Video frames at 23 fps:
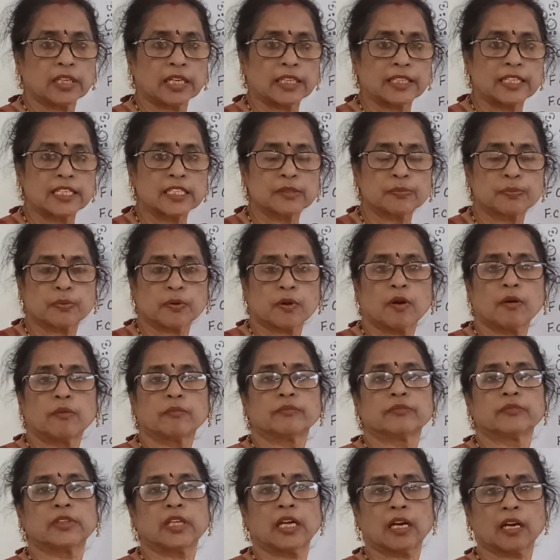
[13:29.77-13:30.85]
that is
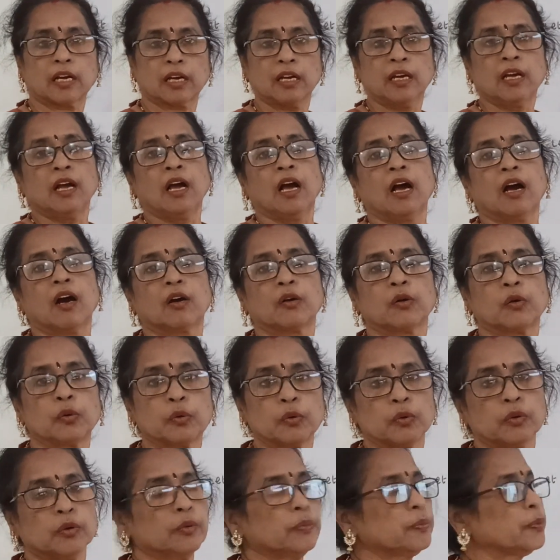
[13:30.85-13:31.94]
from the
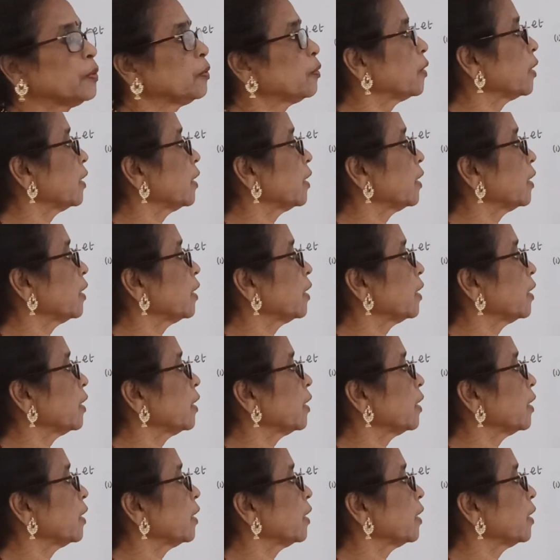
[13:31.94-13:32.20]
group, you